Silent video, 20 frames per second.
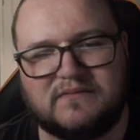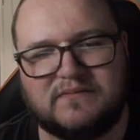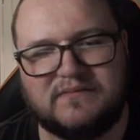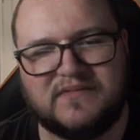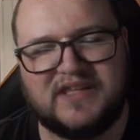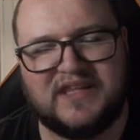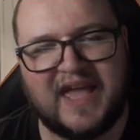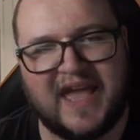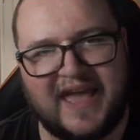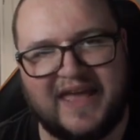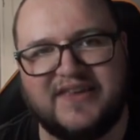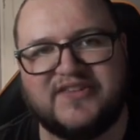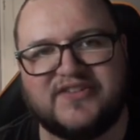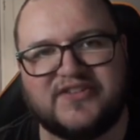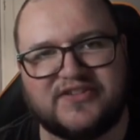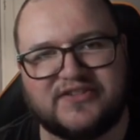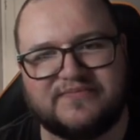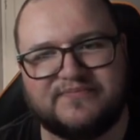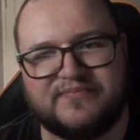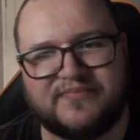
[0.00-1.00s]

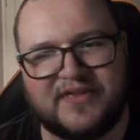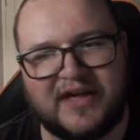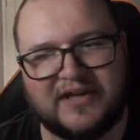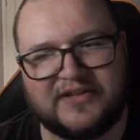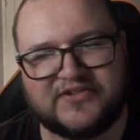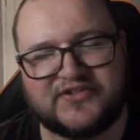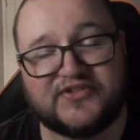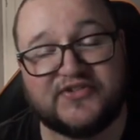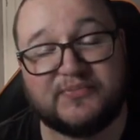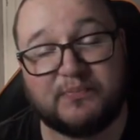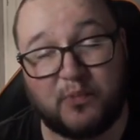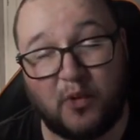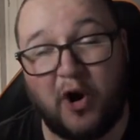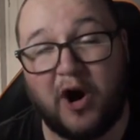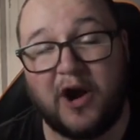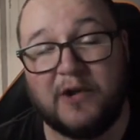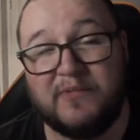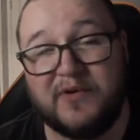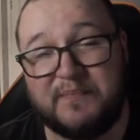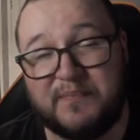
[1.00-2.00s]
Yes, that's what
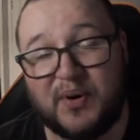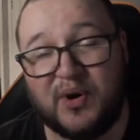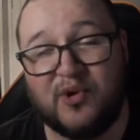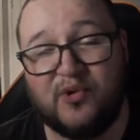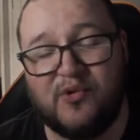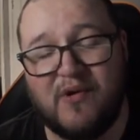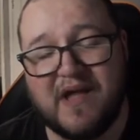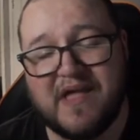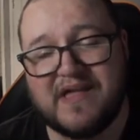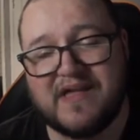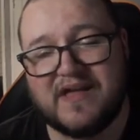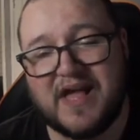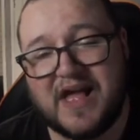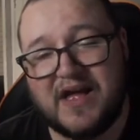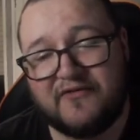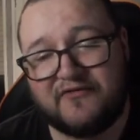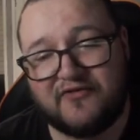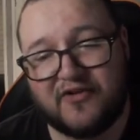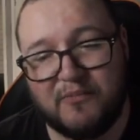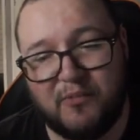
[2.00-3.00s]
I would pull
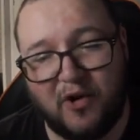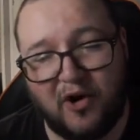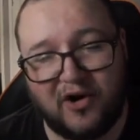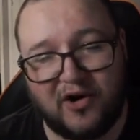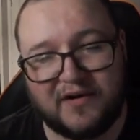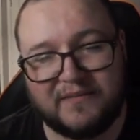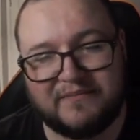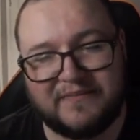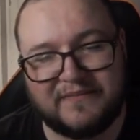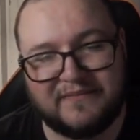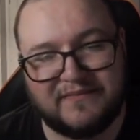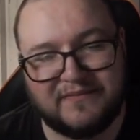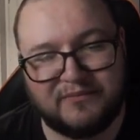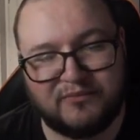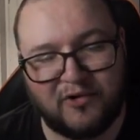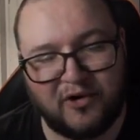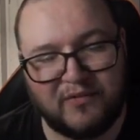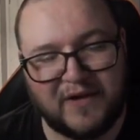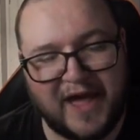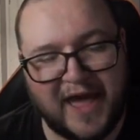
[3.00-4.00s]
from what
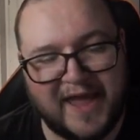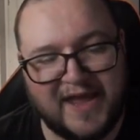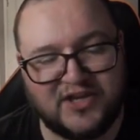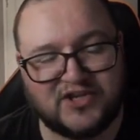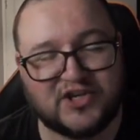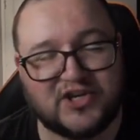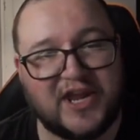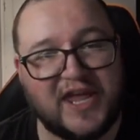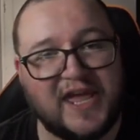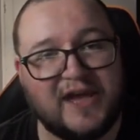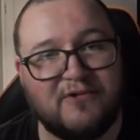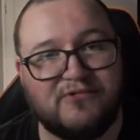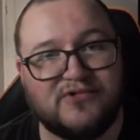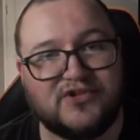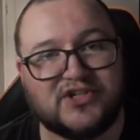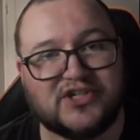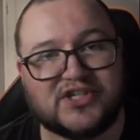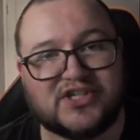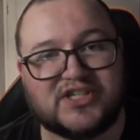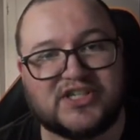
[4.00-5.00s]
what Agent Hill
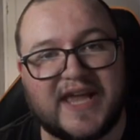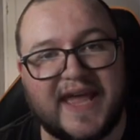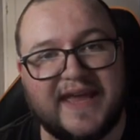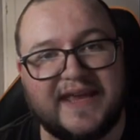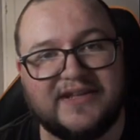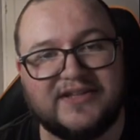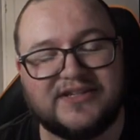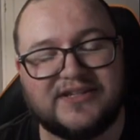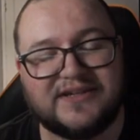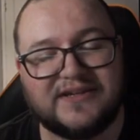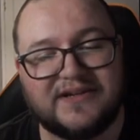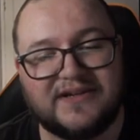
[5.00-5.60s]
just said.